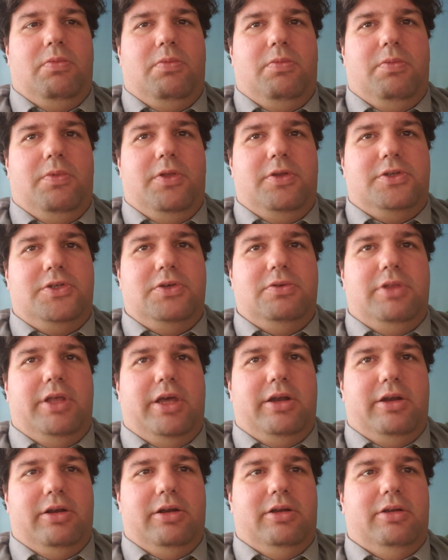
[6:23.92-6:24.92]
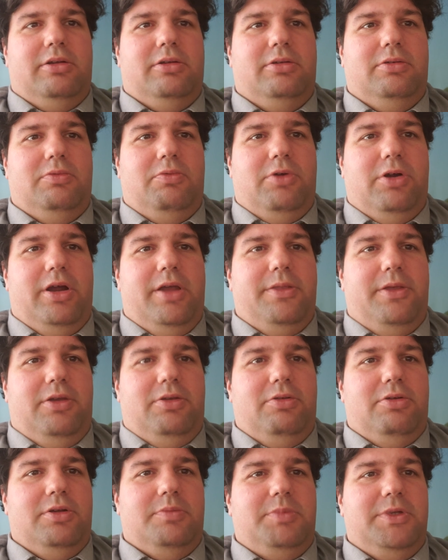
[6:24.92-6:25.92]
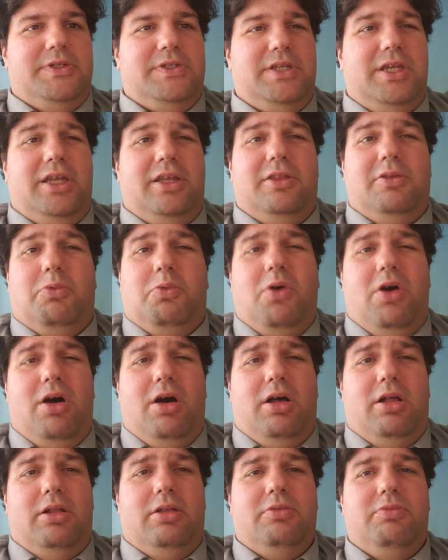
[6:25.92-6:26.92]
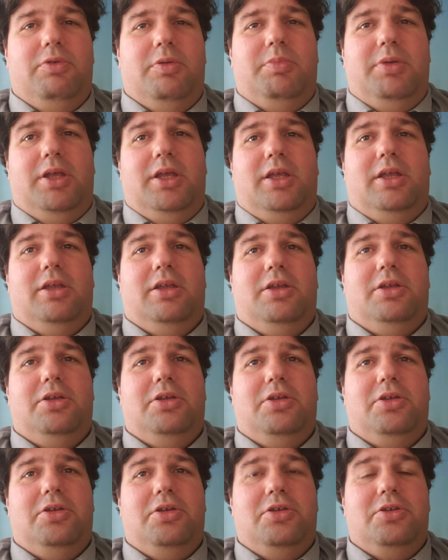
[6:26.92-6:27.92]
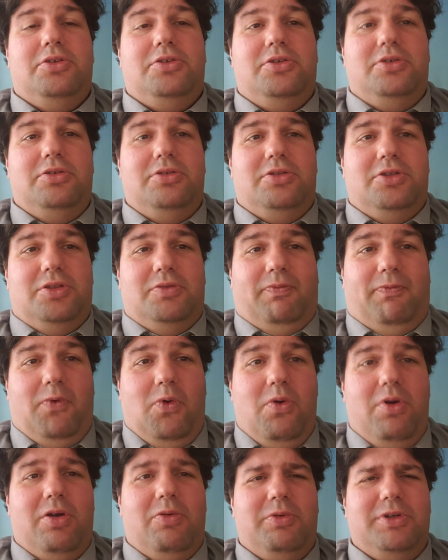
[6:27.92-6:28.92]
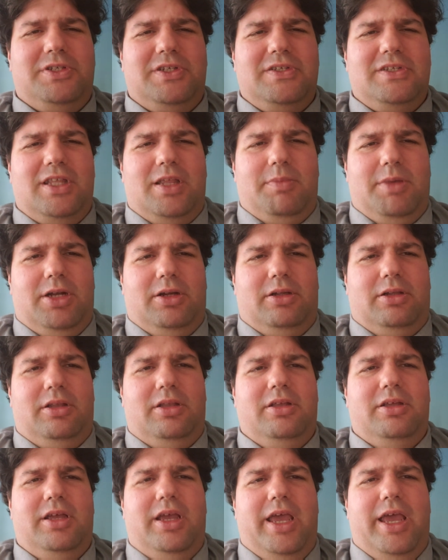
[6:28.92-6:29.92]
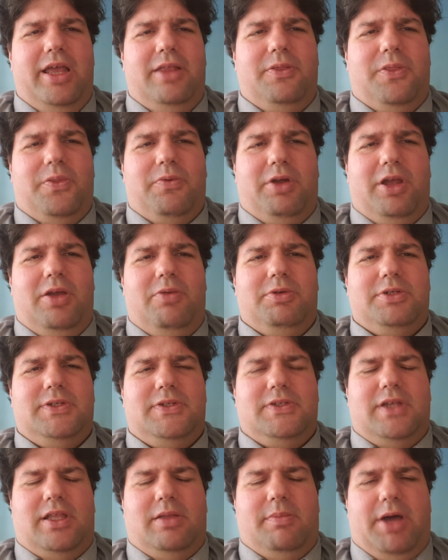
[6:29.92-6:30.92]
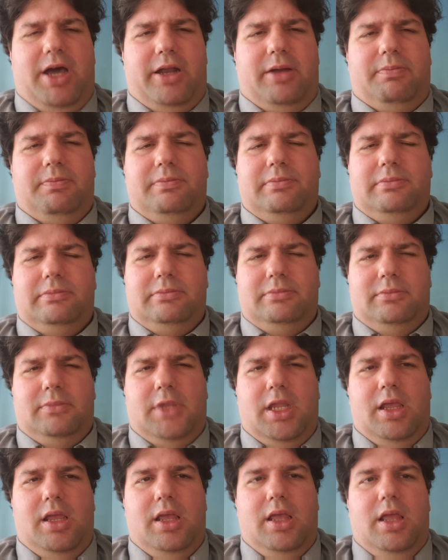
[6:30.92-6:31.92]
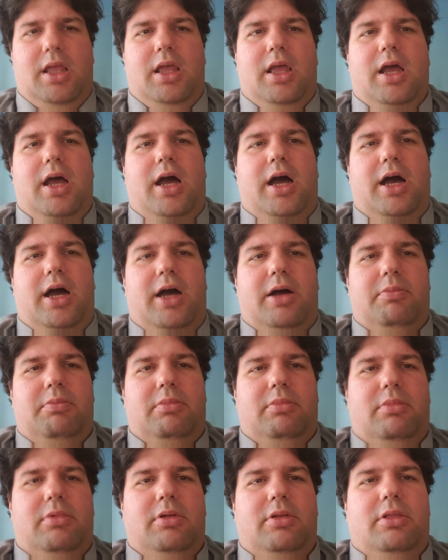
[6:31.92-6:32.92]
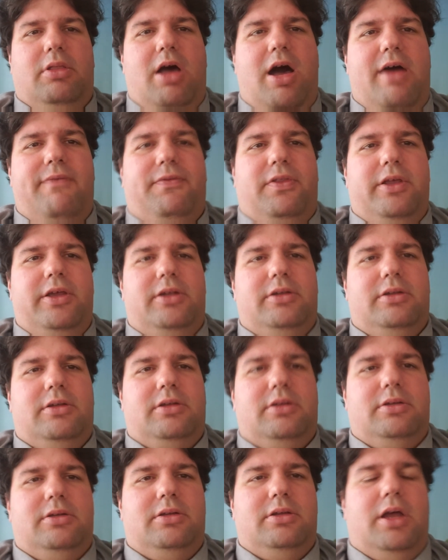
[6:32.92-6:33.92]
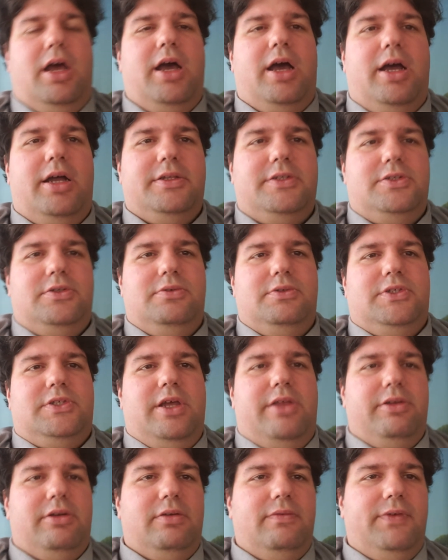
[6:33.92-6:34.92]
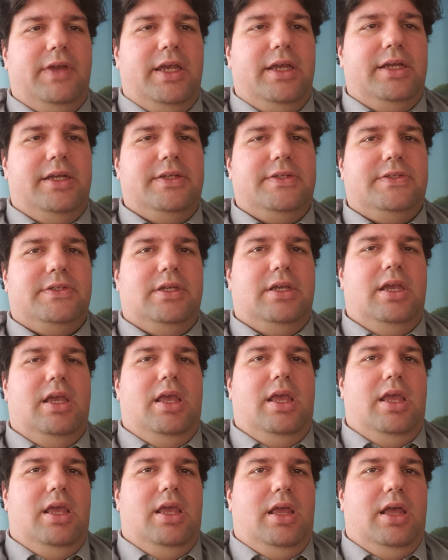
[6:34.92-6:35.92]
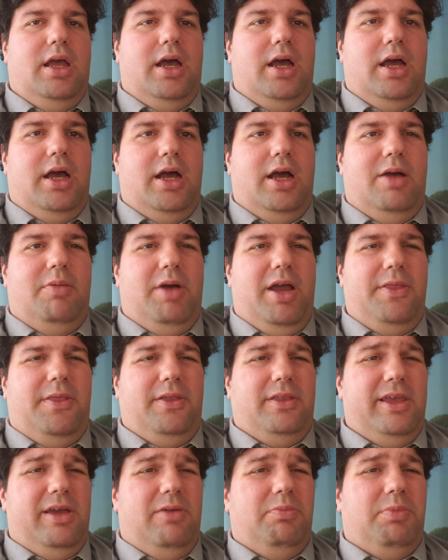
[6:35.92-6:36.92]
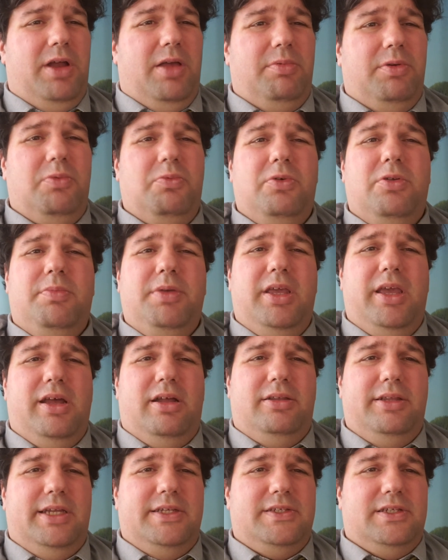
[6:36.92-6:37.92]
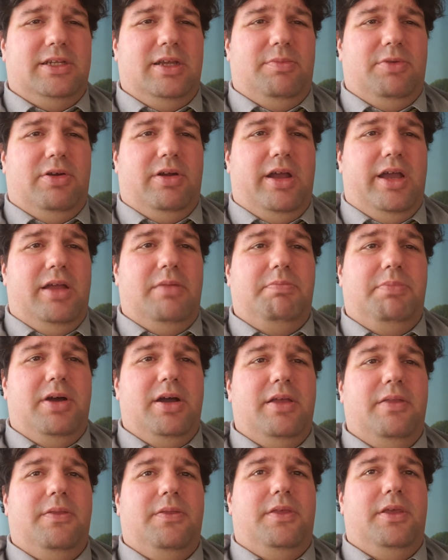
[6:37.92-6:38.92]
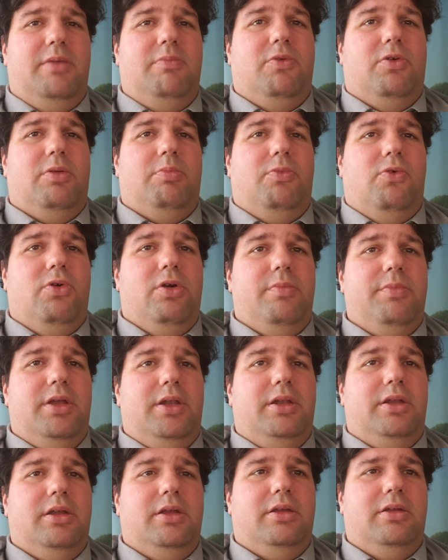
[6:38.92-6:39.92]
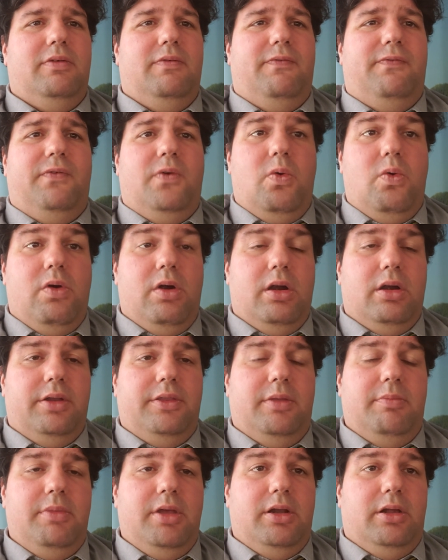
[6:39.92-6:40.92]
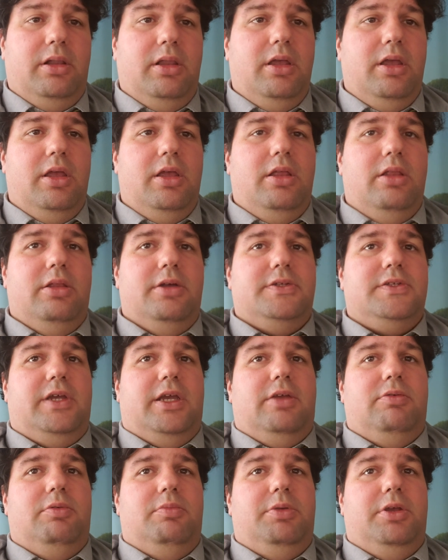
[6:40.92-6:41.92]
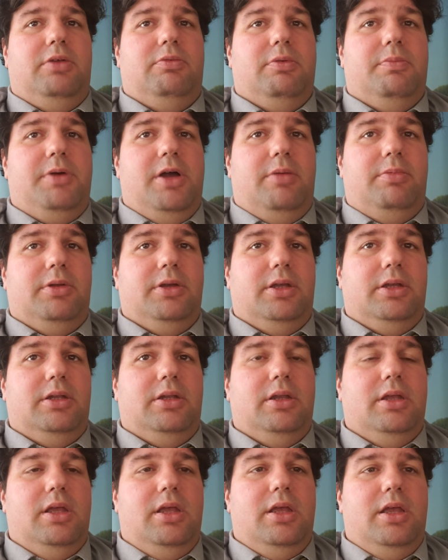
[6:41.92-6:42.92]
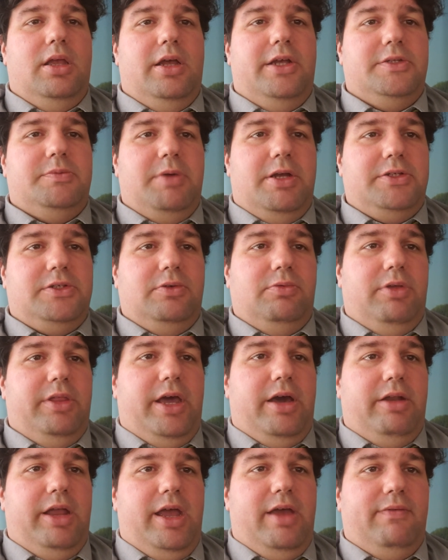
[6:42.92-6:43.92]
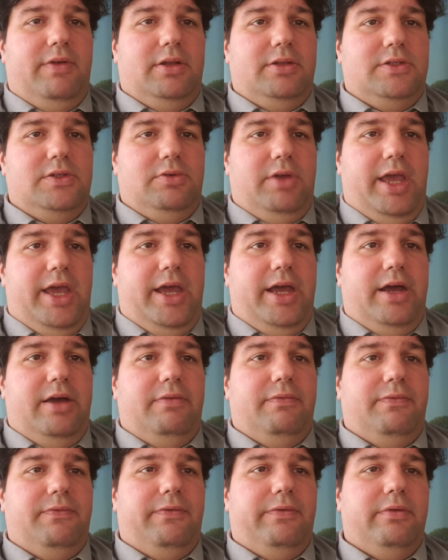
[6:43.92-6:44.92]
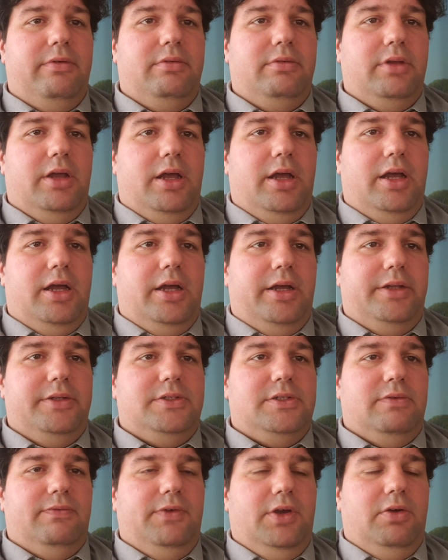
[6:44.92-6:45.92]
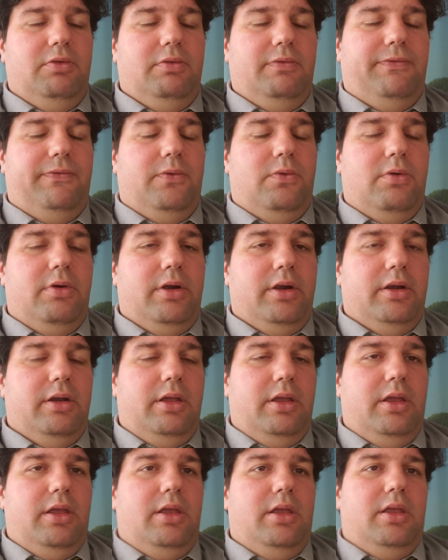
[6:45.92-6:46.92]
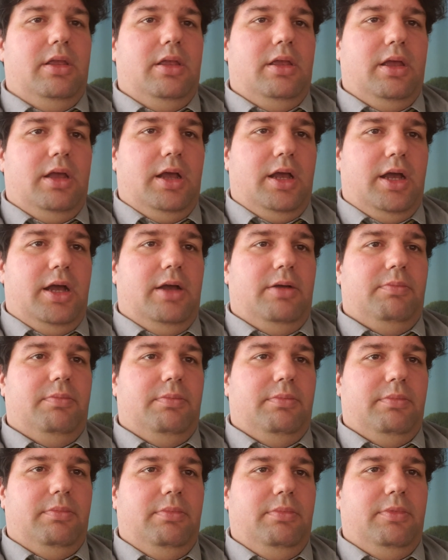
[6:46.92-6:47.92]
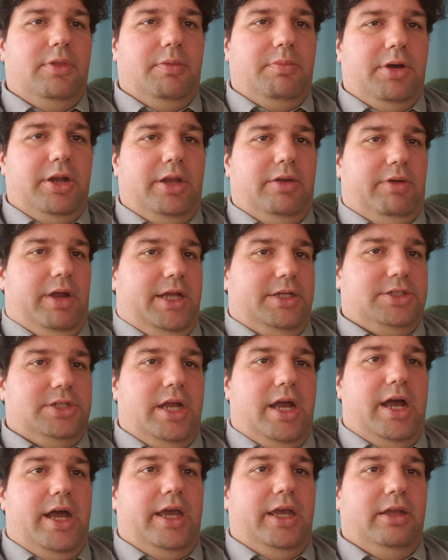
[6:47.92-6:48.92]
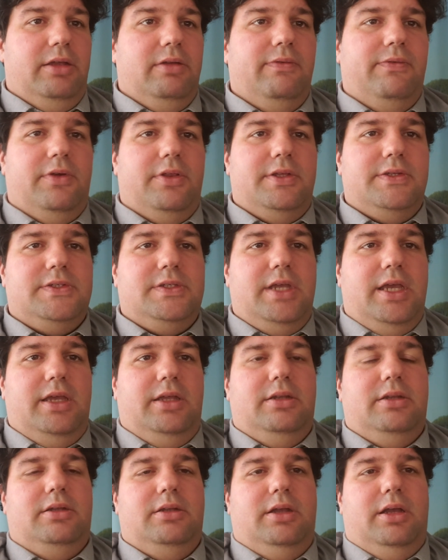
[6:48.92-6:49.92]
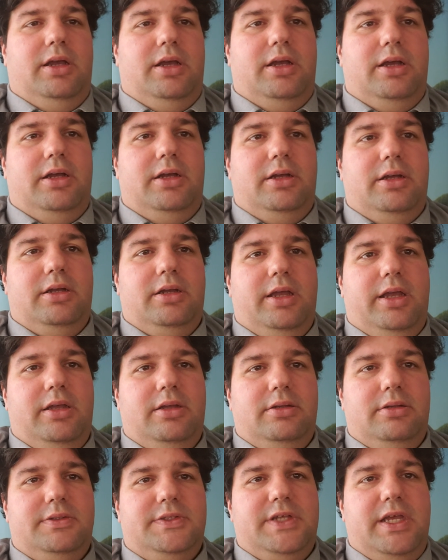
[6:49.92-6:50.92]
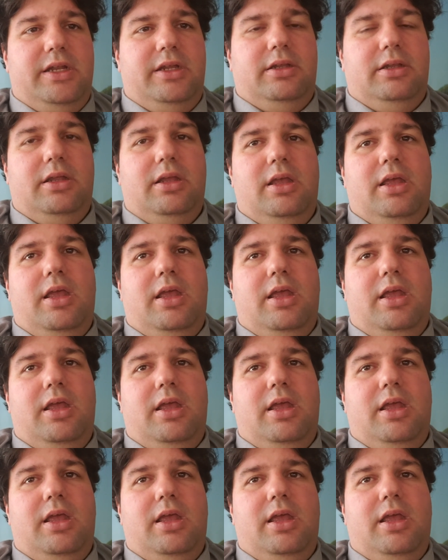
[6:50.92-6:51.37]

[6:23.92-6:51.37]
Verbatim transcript: the two that are where I think you could be seeing the wall would be four, which is in the middle, and three, which is on the bottom. Um, Laughlin uh, to Southern Vegas. Uh, I think that probably will be held as a Democrat, but the more Mormon four in the middle looks like it would be Republican, especially without having to have uh, to vote for um, the Bunny Ranch guy for the state uh, Senate.